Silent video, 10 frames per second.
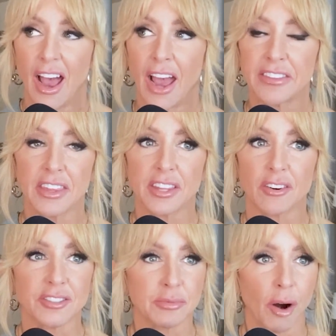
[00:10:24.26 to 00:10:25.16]
I think that
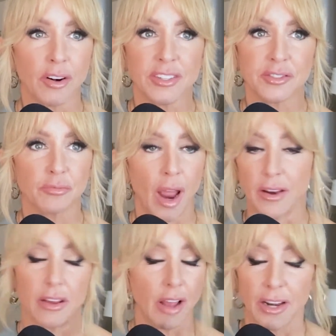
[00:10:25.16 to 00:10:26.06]
our smartest,
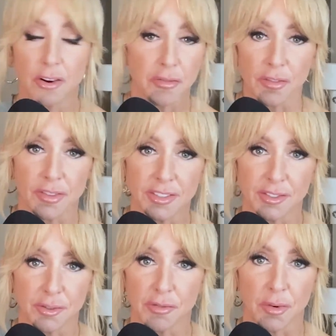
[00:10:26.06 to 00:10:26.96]
I know this
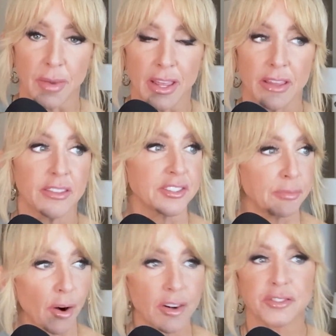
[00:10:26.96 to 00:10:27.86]
is true for me, the
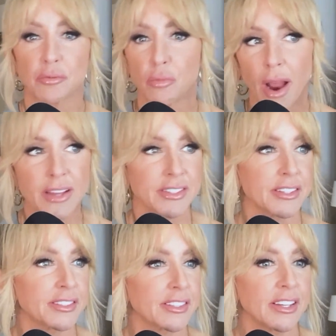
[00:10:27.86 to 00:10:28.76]
smartest,
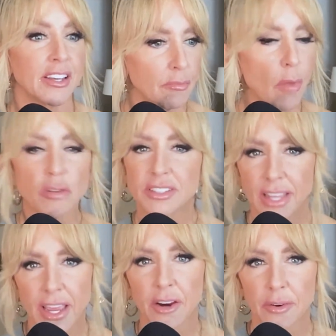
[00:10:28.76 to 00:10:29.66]
wisest, most
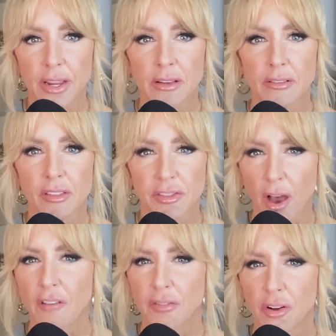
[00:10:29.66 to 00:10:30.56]
caring,
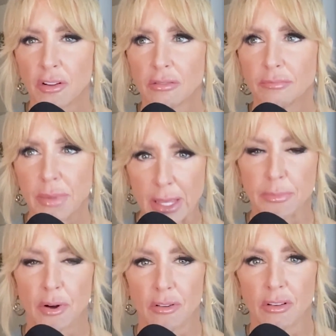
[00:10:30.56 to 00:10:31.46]
thoughtful
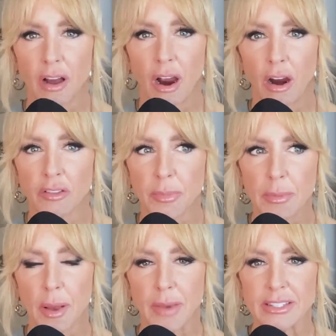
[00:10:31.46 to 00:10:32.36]
people are the
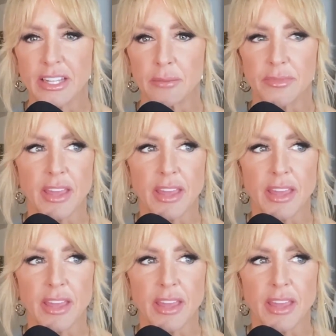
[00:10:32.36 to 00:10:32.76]
people on my team.